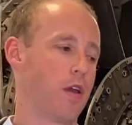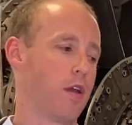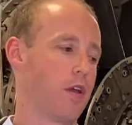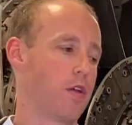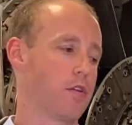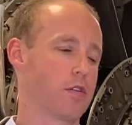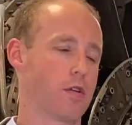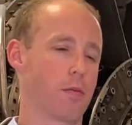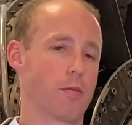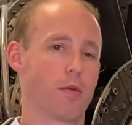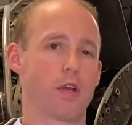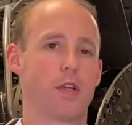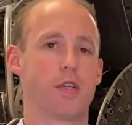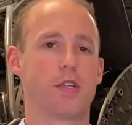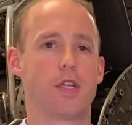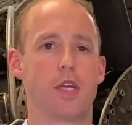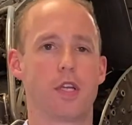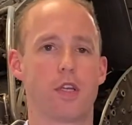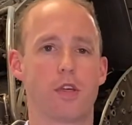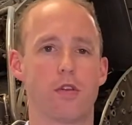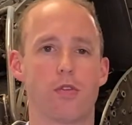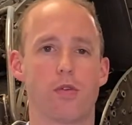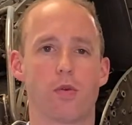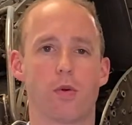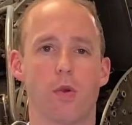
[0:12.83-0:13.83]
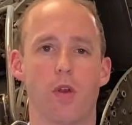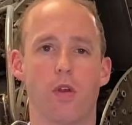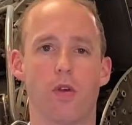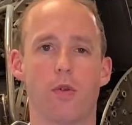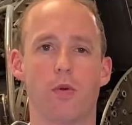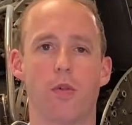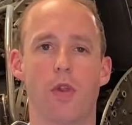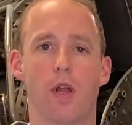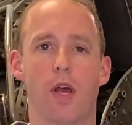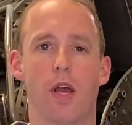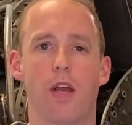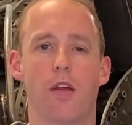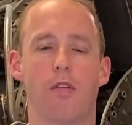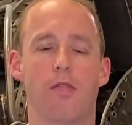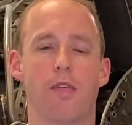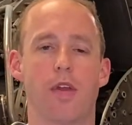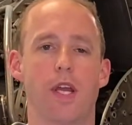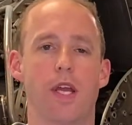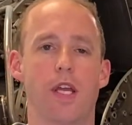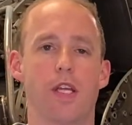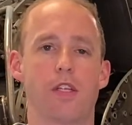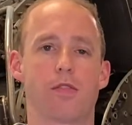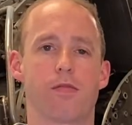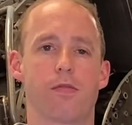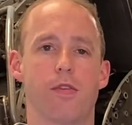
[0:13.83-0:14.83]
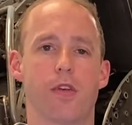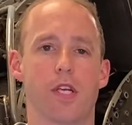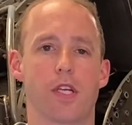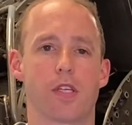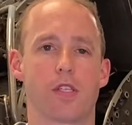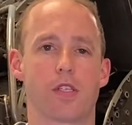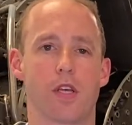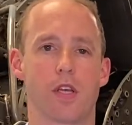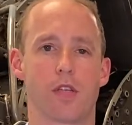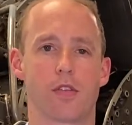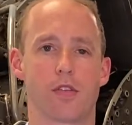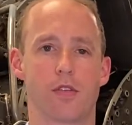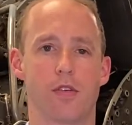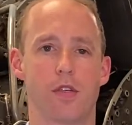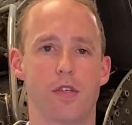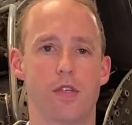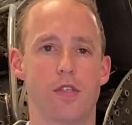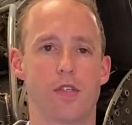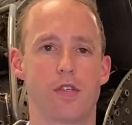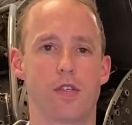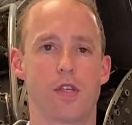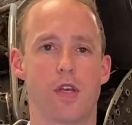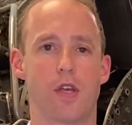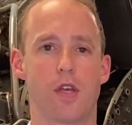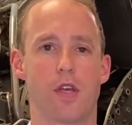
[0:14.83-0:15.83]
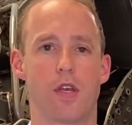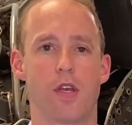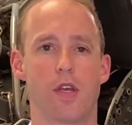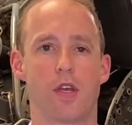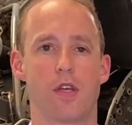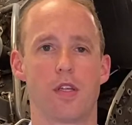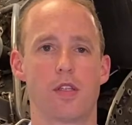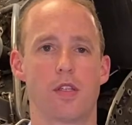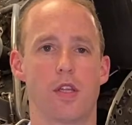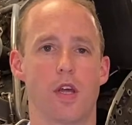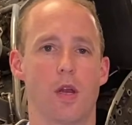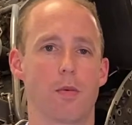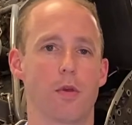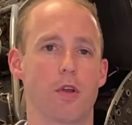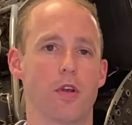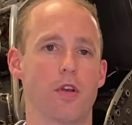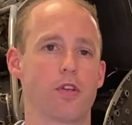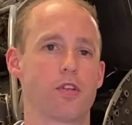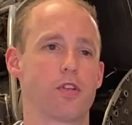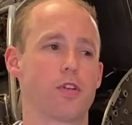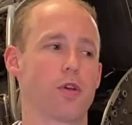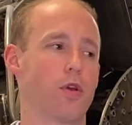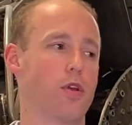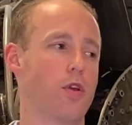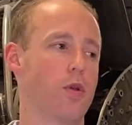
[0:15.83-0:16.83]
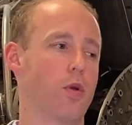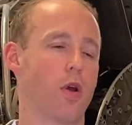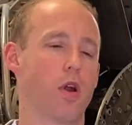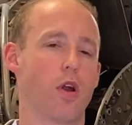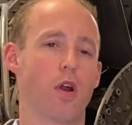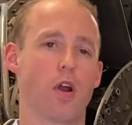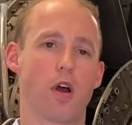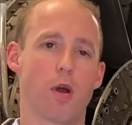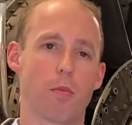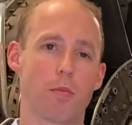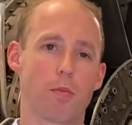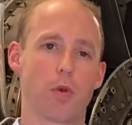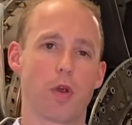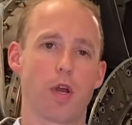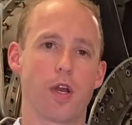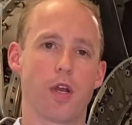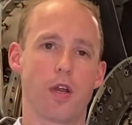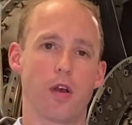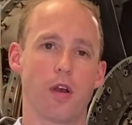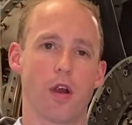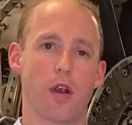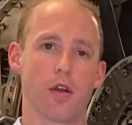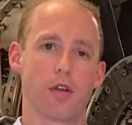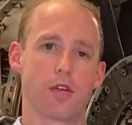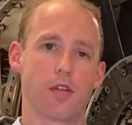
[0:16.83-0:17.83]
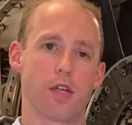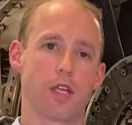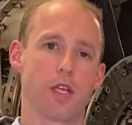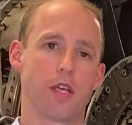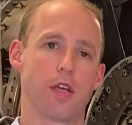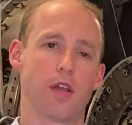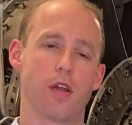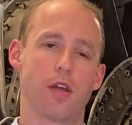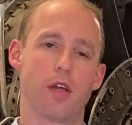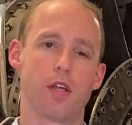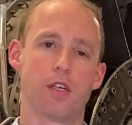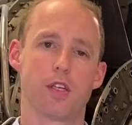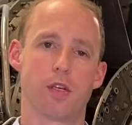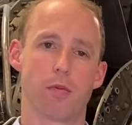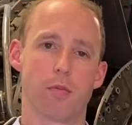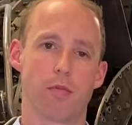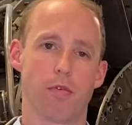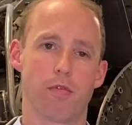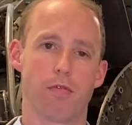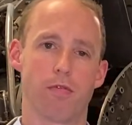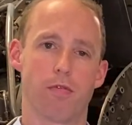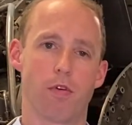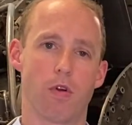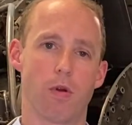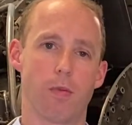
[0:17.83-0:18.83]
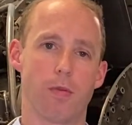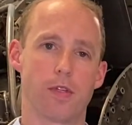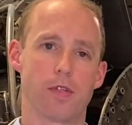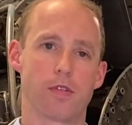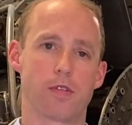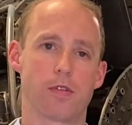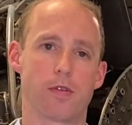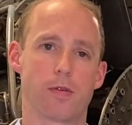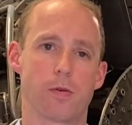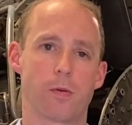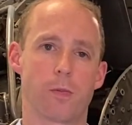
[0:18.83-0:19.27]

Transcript: So I'm going to take you through our new line of hands-free accessories. Then I'm going to show you our upgraded articulation performance.